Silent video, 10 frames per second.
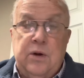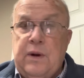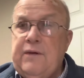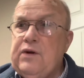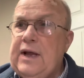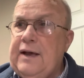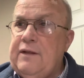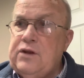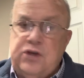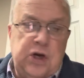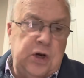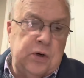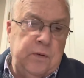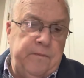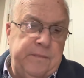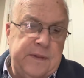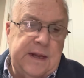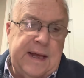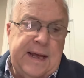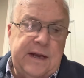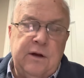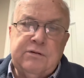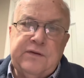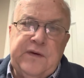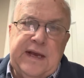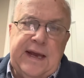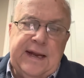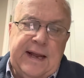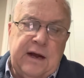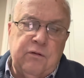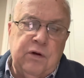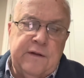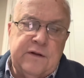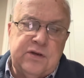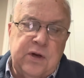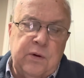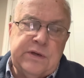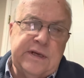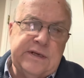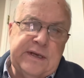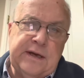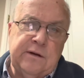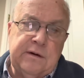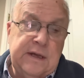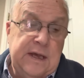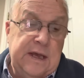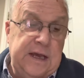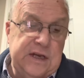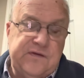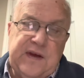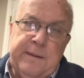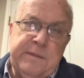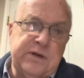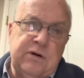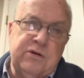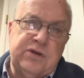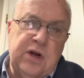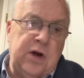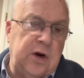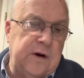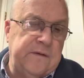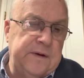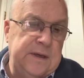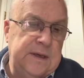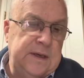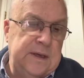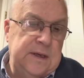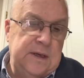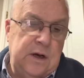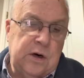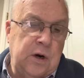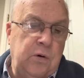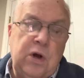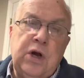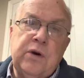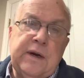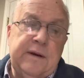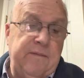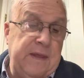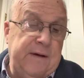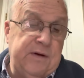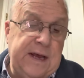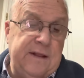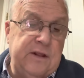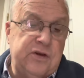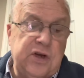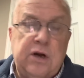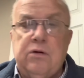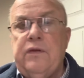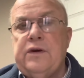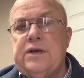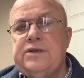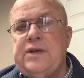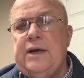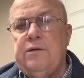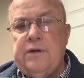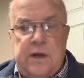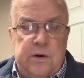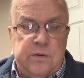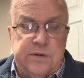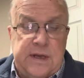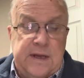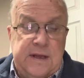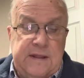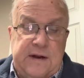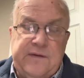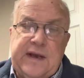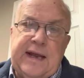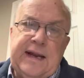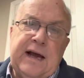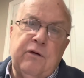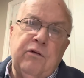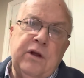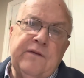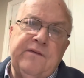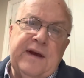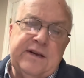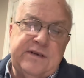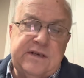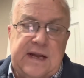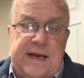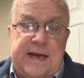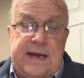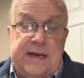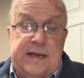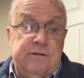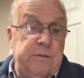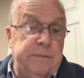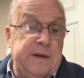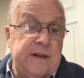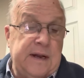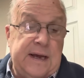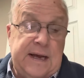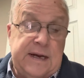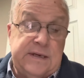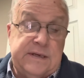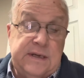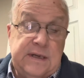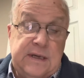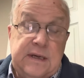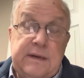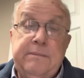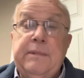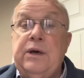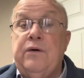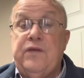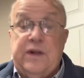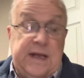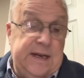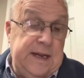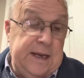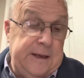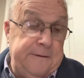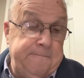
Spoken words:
Every day in the jungle, the lion knows if he can't outrun the slowest gazelle, his family's going to starve or go hungry. Every day in the jungle, the gazelle knows that if he can't outrun the fastest lion, he will be the lion's meal for that day.